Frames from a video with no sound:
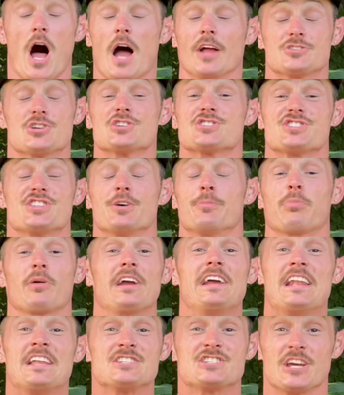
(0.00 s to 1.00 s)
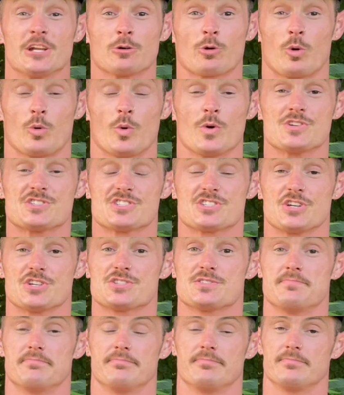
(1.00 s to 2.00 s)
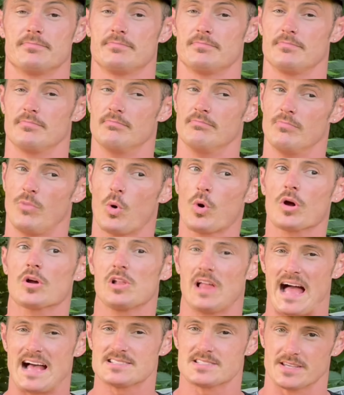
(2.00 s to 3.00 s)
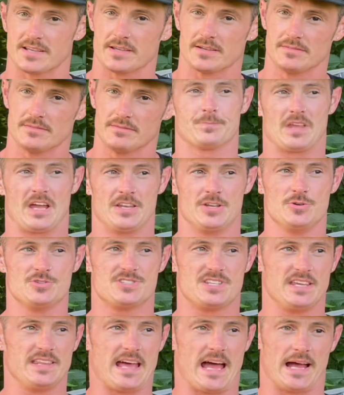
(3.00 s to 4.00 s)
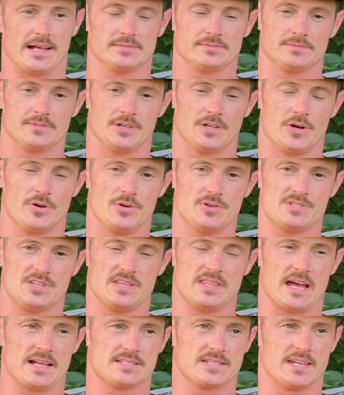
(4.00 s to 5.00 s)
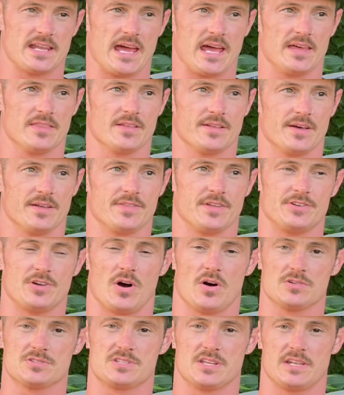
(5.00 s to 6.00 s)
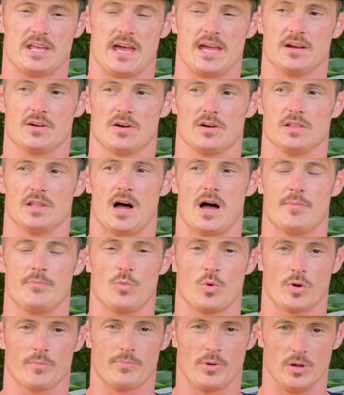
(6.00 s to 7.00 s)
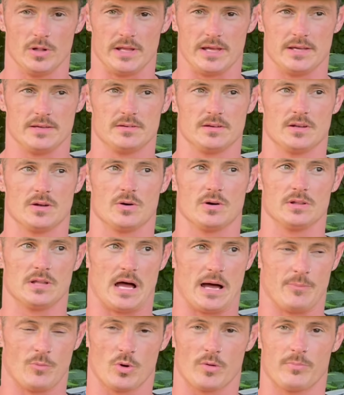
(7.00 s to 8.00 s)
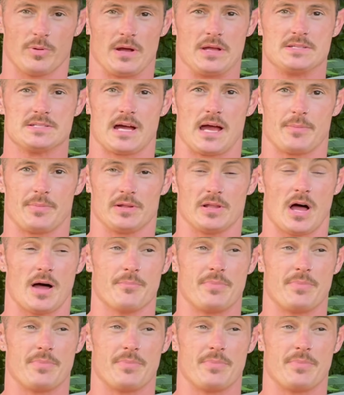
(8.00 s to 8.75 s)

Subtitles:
just the breed in general was just more classic. And you see that, you know, you see that today. The dogs today are a lot more bully, you know, a lot more breed type, a lot